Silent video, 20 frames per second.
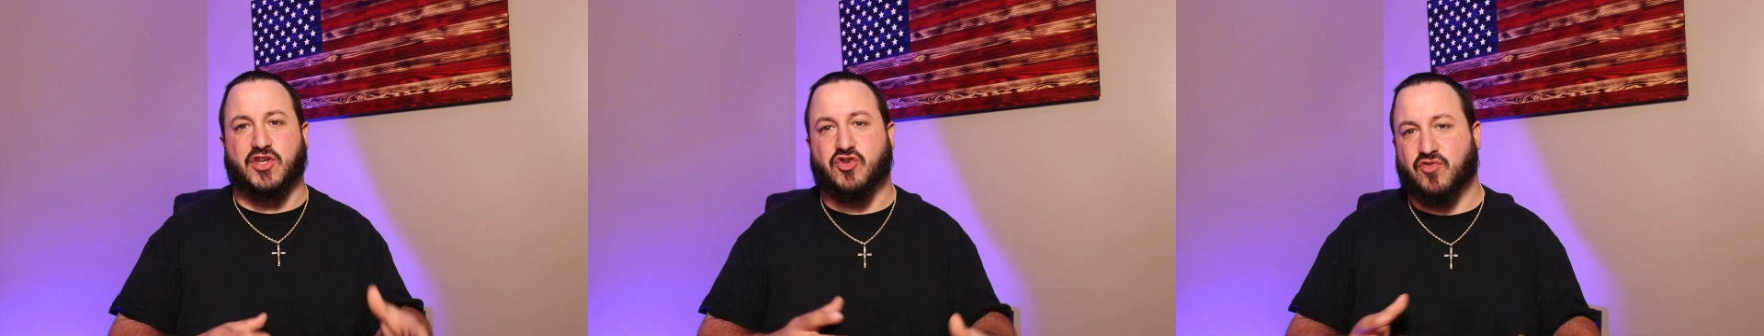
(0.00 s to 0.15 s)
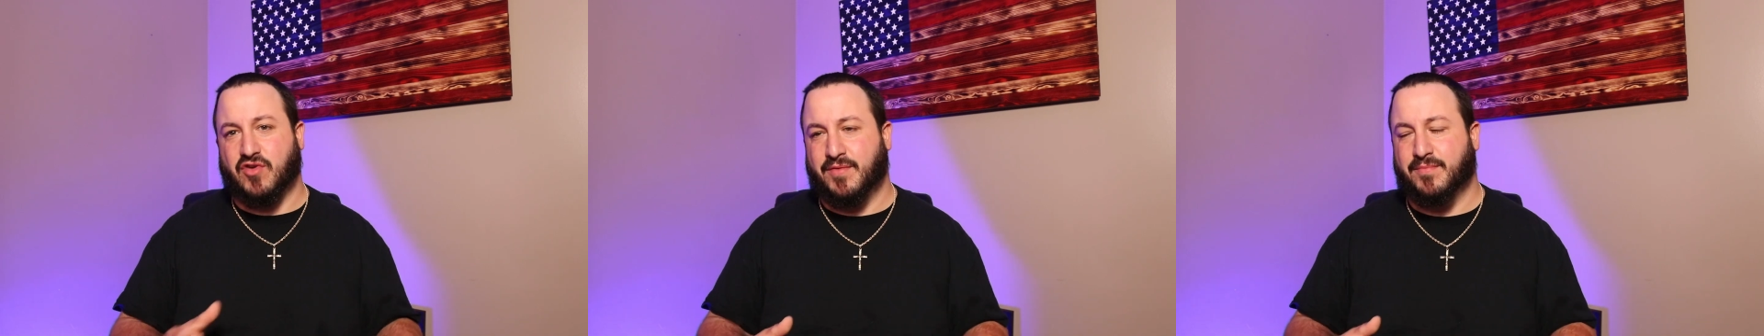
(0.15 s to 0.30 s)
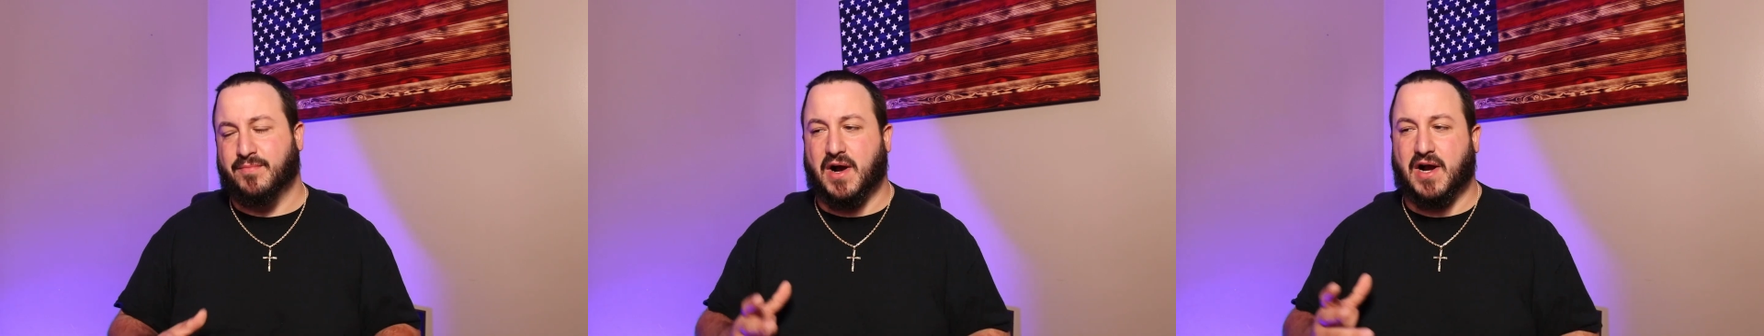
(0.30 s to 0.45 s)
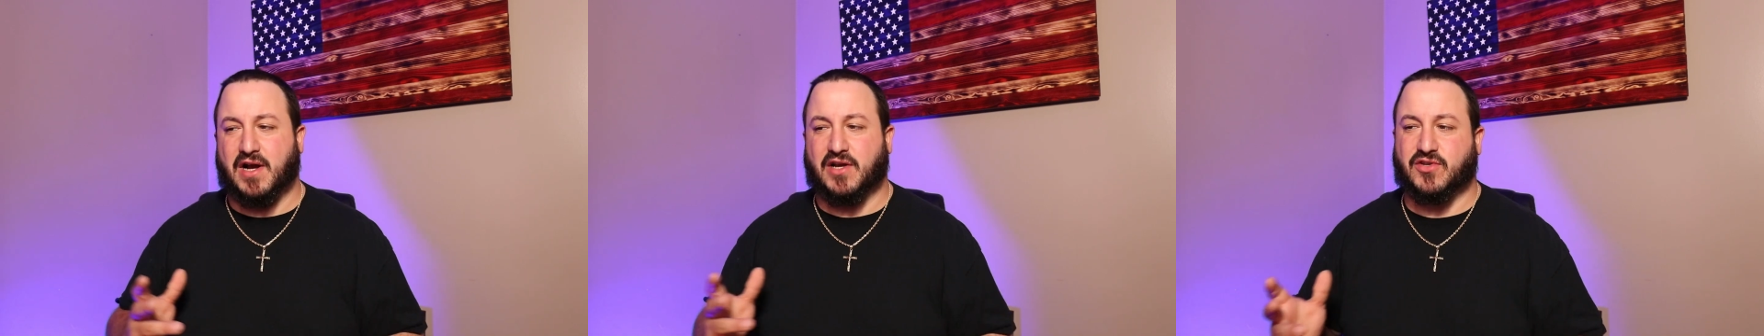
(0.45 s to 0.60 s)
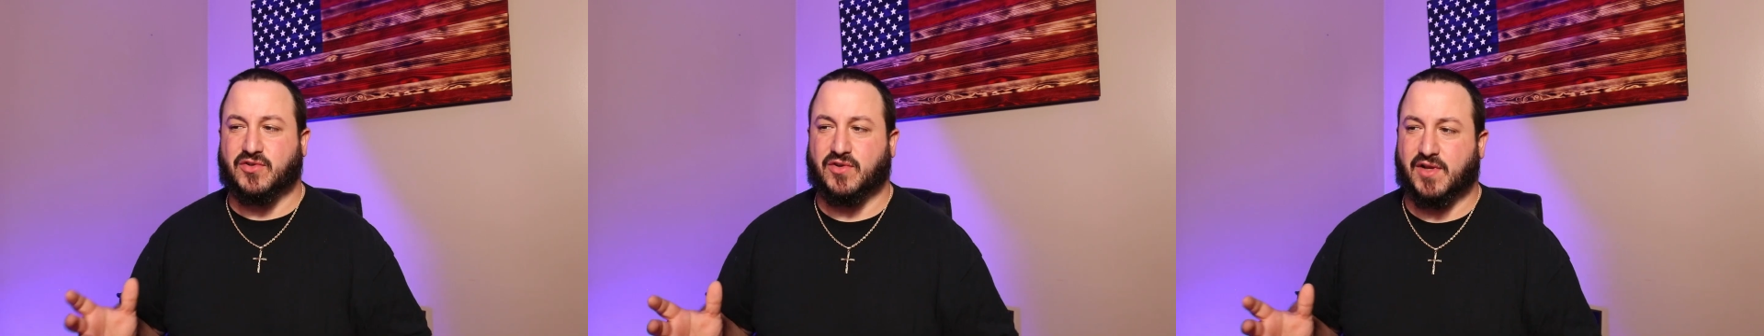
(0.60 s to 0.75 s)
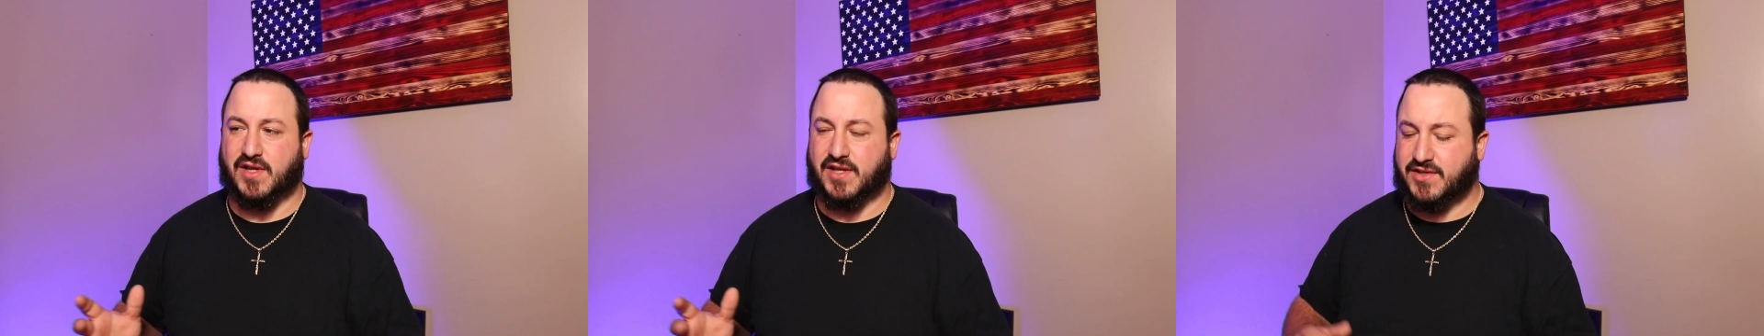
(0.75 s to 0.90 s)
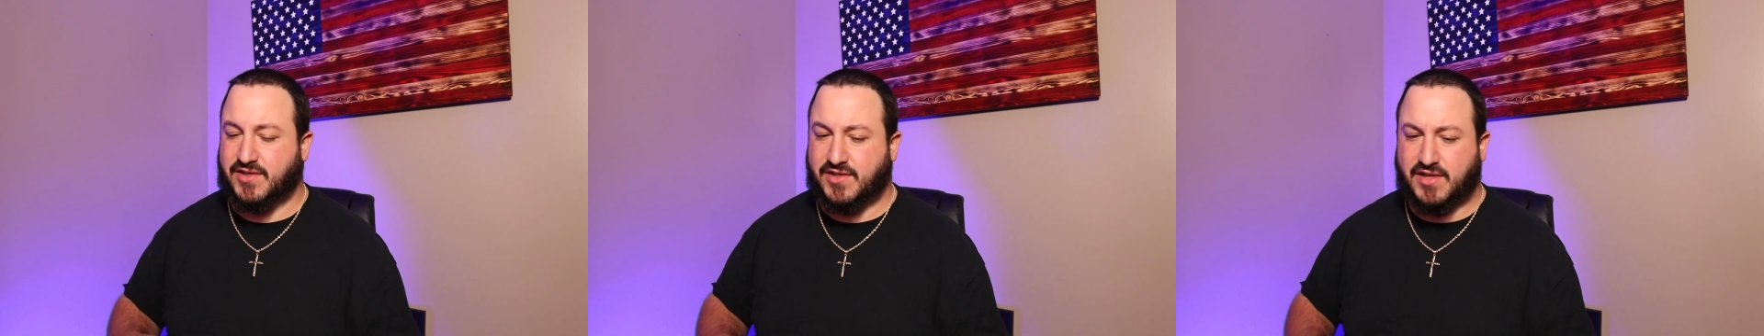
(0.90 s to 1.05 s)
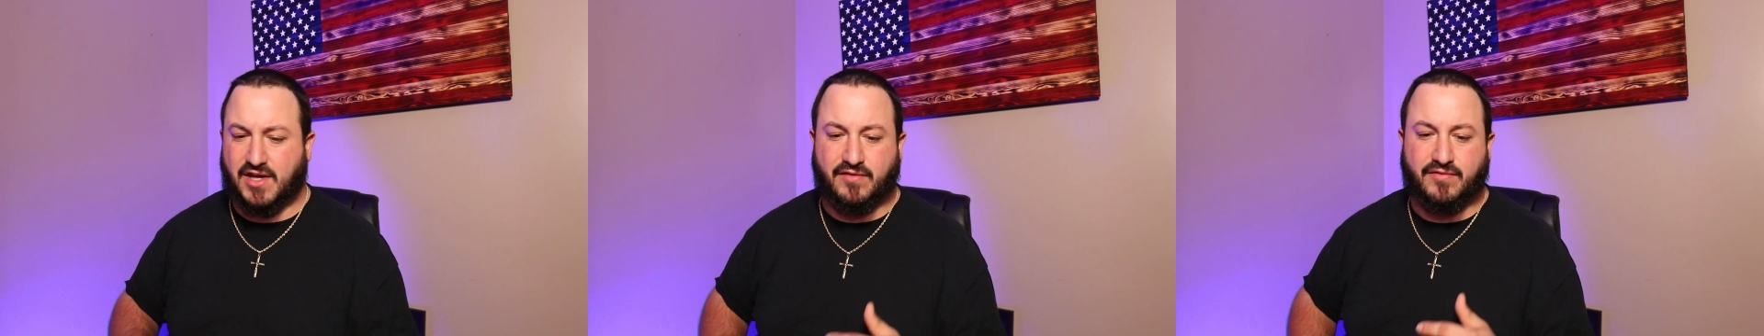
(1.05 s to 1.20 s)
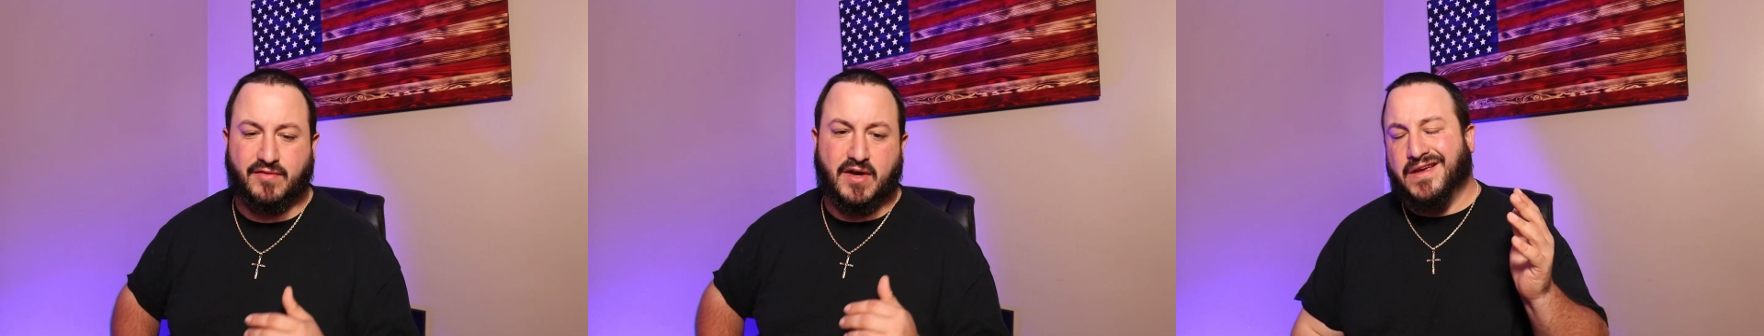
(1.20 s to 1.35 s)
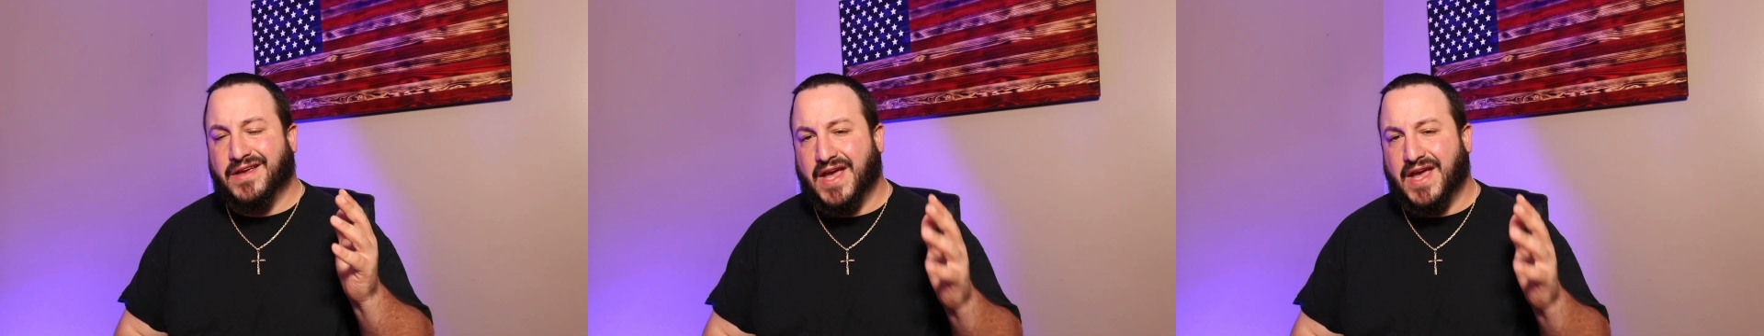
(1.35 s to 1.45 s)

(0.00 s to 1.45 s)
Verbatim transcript: stream box and all that stuff.